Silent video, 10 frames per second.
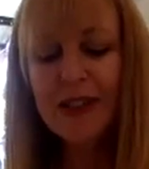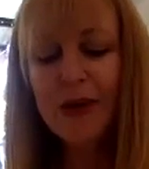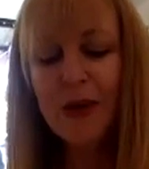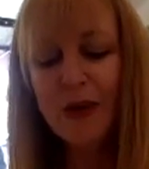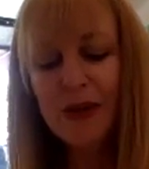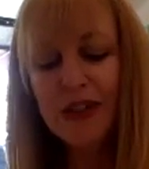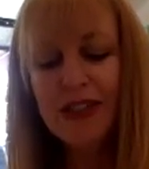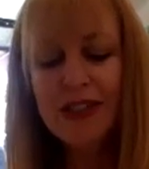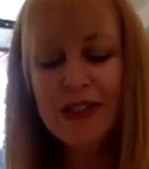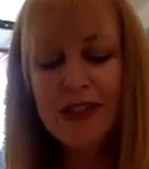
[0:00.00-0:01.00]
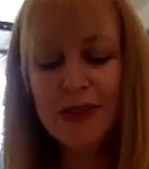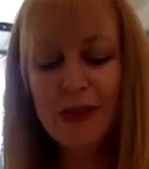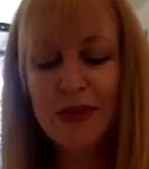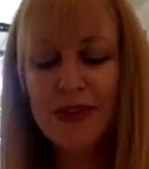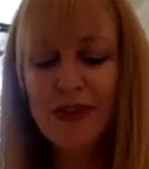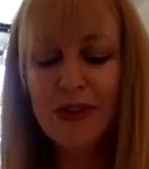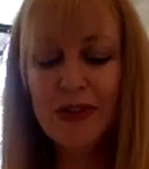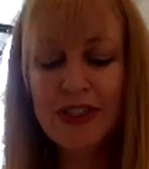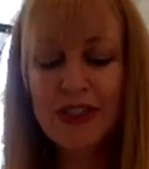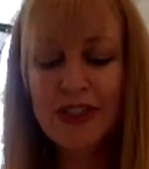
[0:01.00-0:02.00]
the only source for a
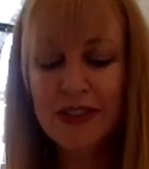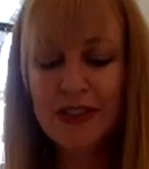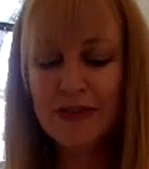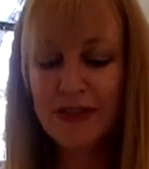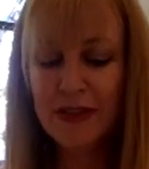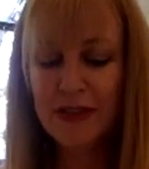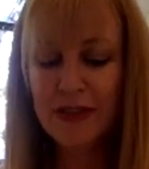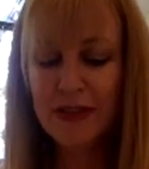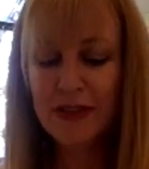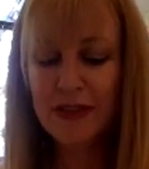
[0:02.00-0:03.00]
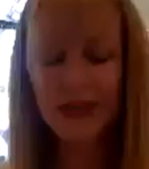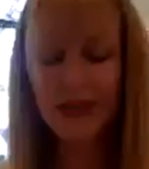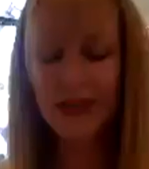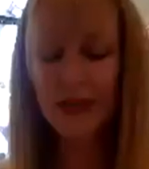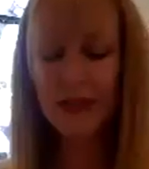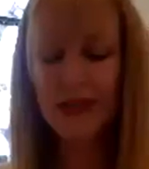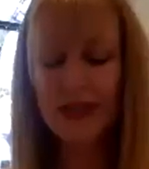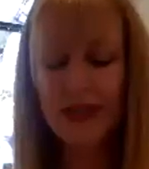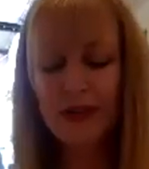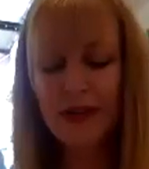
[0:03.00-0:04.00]
different possibility on
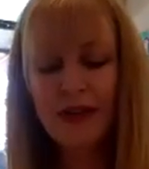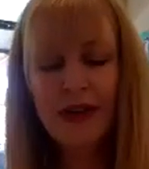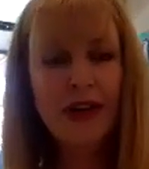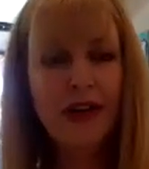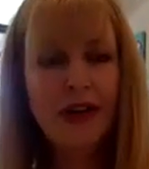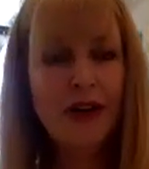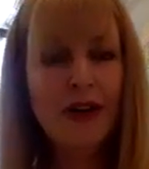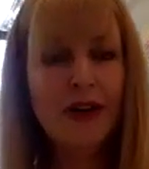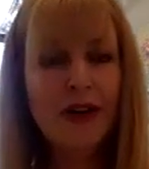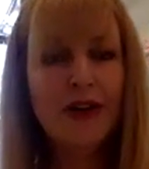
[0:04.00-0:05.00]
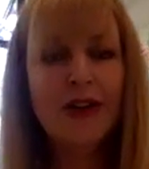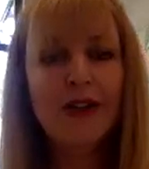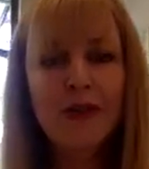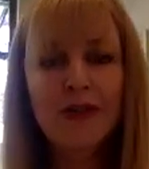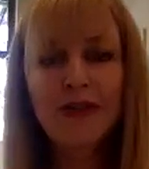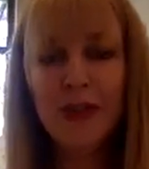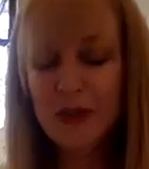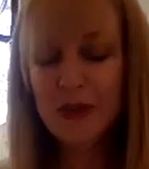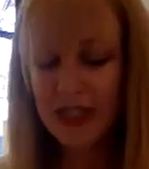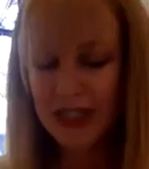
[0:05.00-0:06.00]
planet Earth, are you
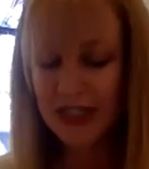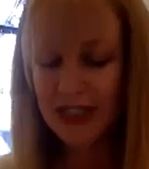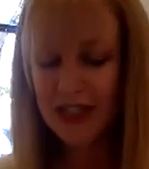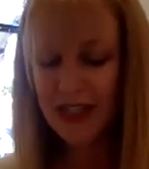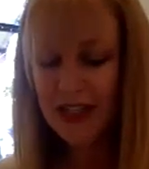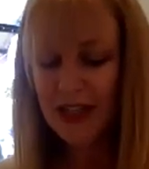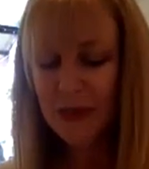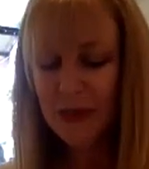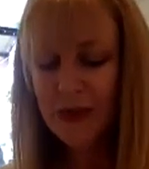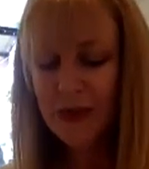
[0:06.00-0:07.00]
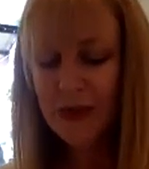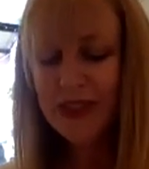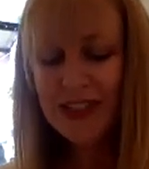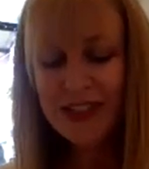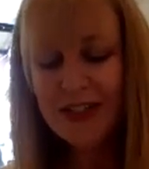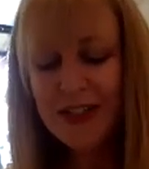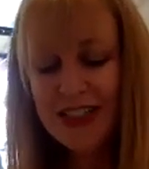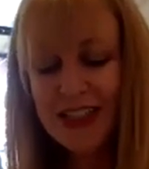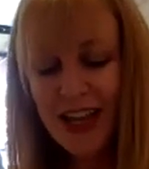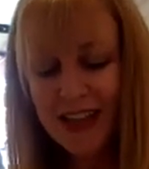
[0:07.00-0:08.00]
refusing with such
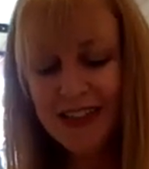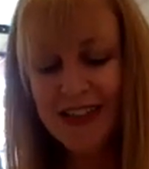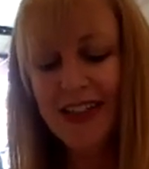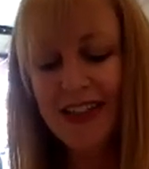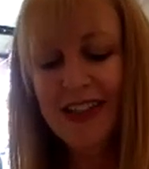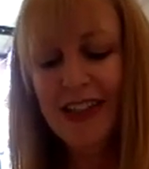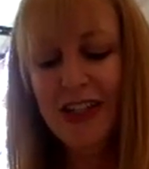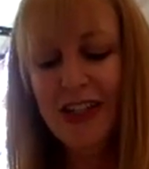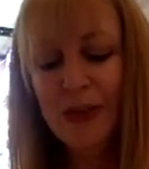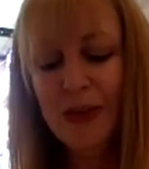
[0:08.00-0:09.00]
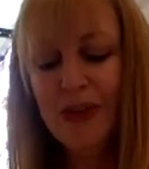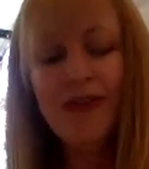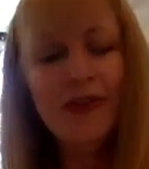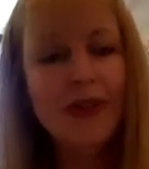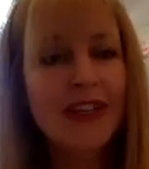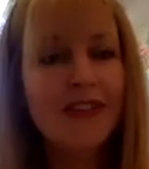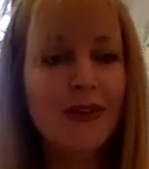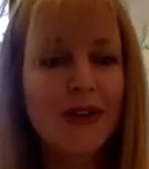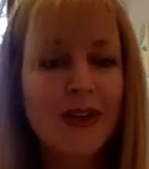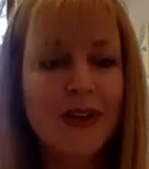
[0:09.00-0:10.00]
intensity that you would avoid
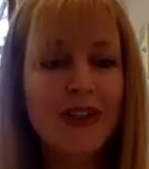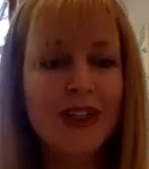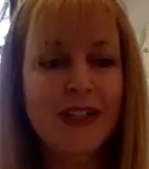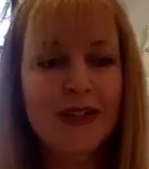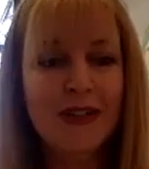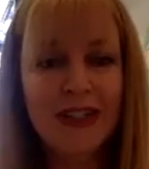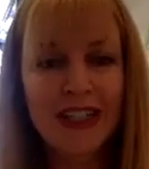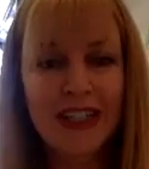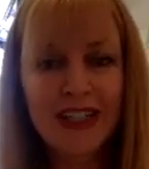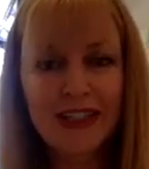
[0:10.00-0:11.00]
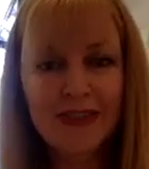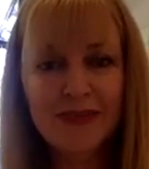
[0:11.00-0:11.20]
it for all eternity?